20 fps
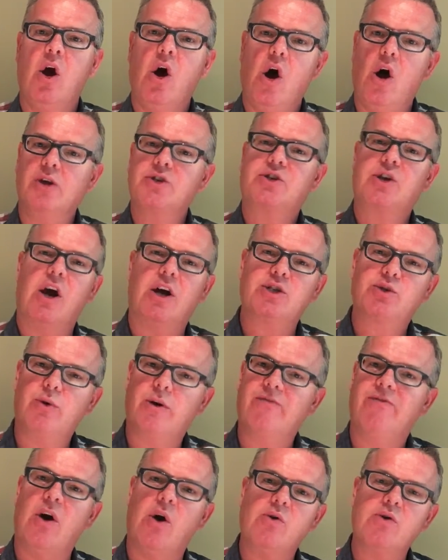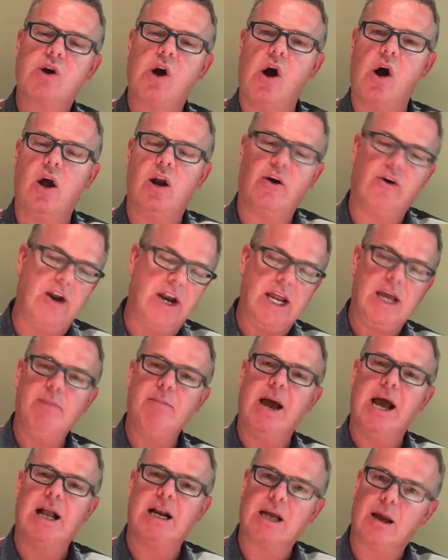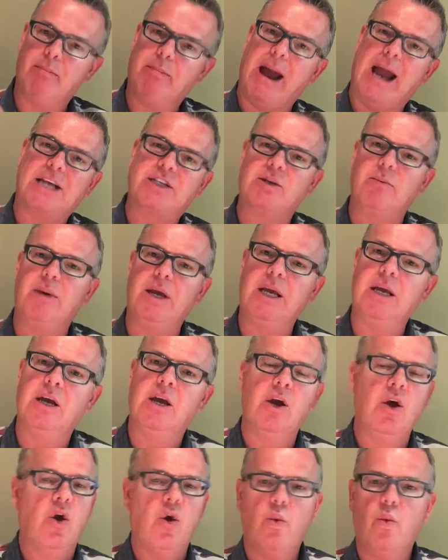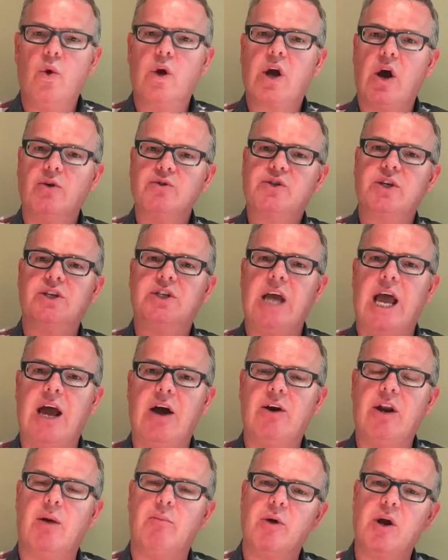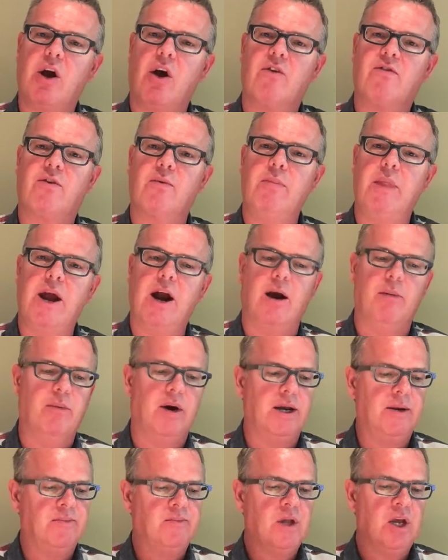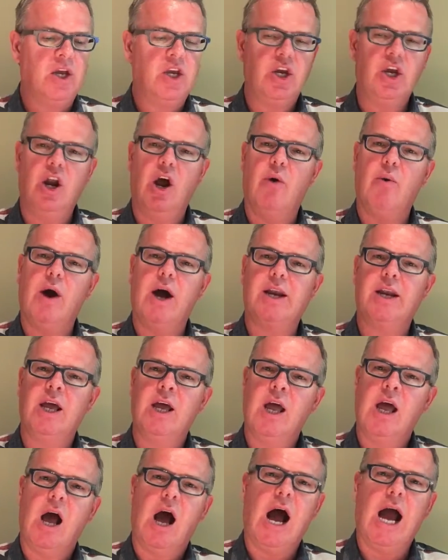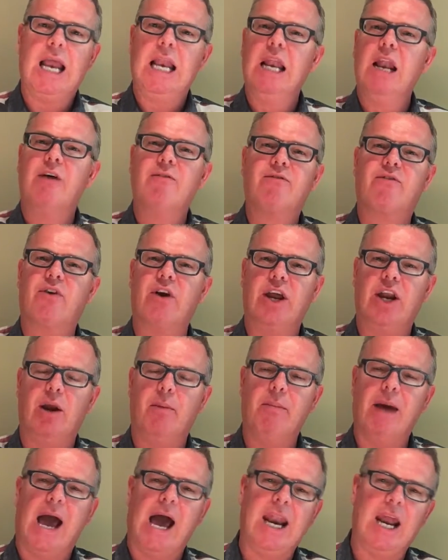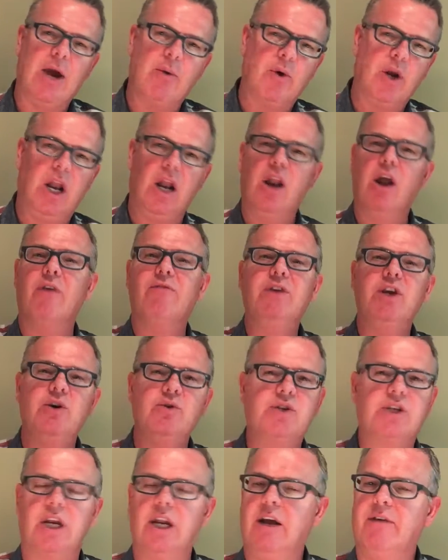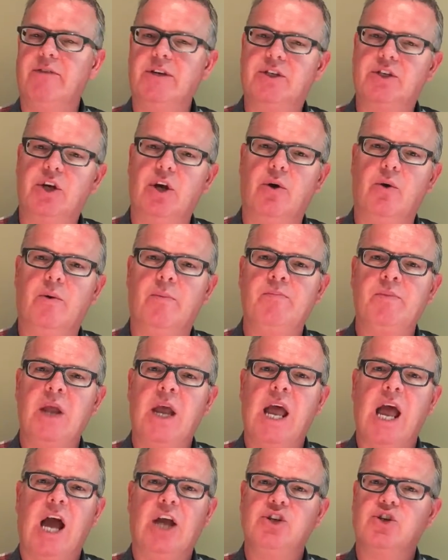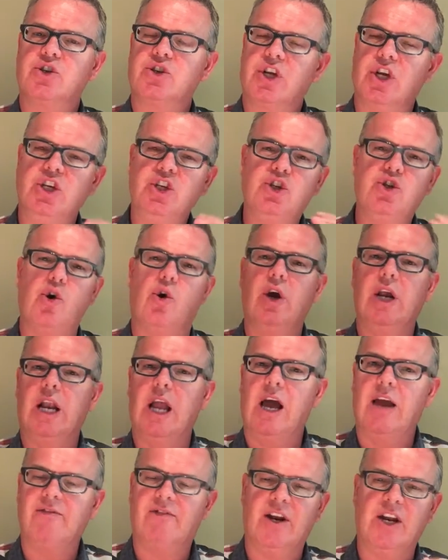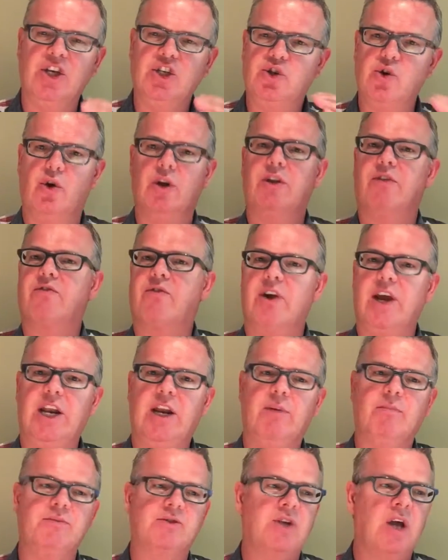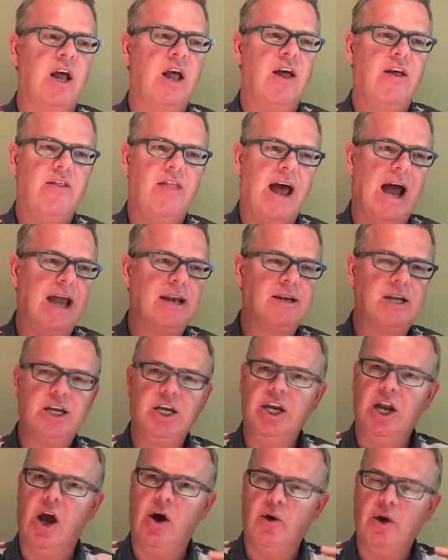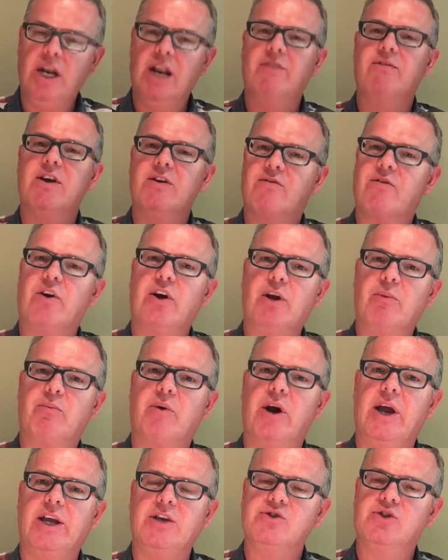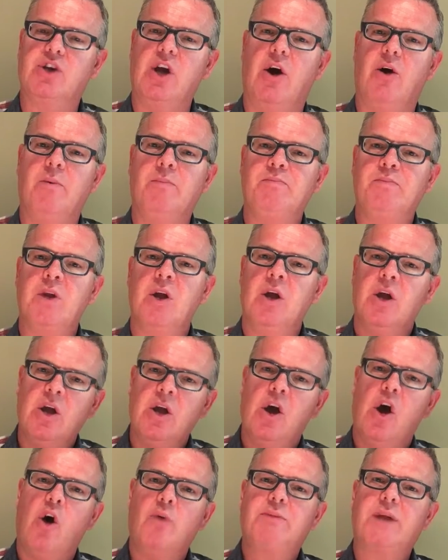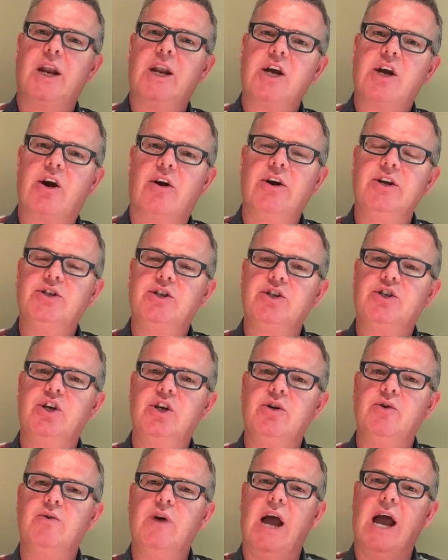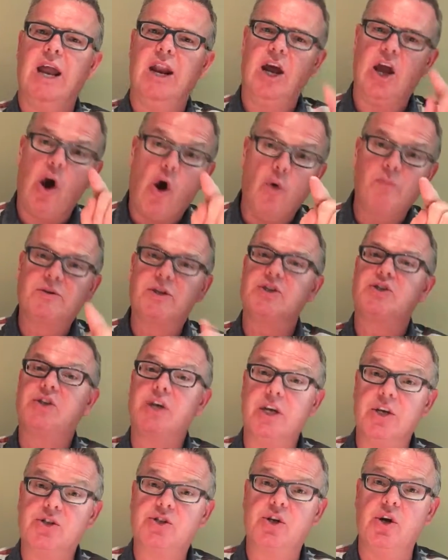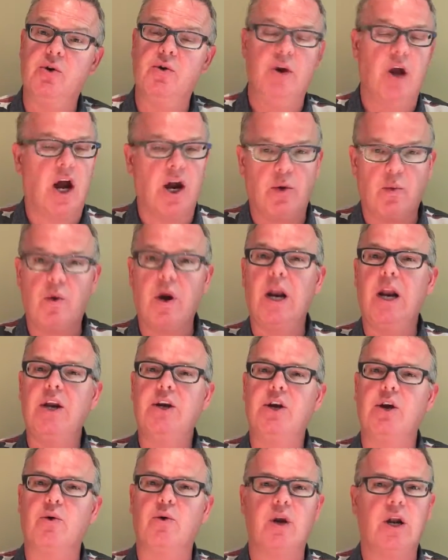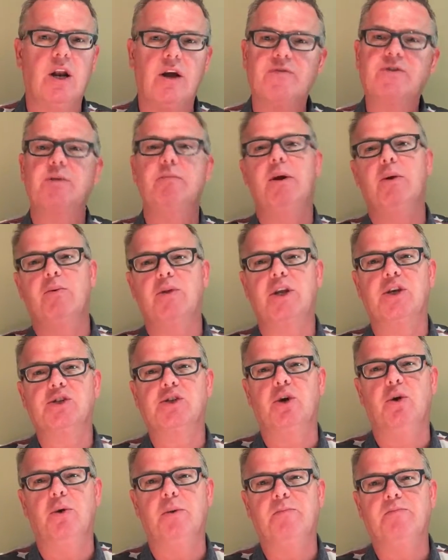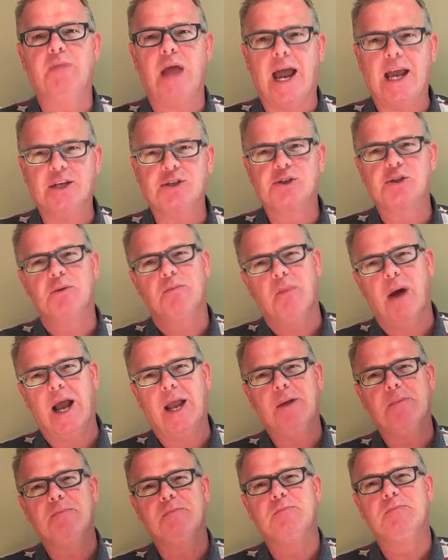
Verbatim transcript: All starts with a phone call or an email. Get back to me. We'll go sit down and we'll go from there. But you know what? I love freedom and I would love you to love it too and just enjoy life and enjoy the freedoms that, you know, living free brings. So hope that encourages you and I hope to see you soon. I really do. would love to meet with you soon. Thanks. Bye.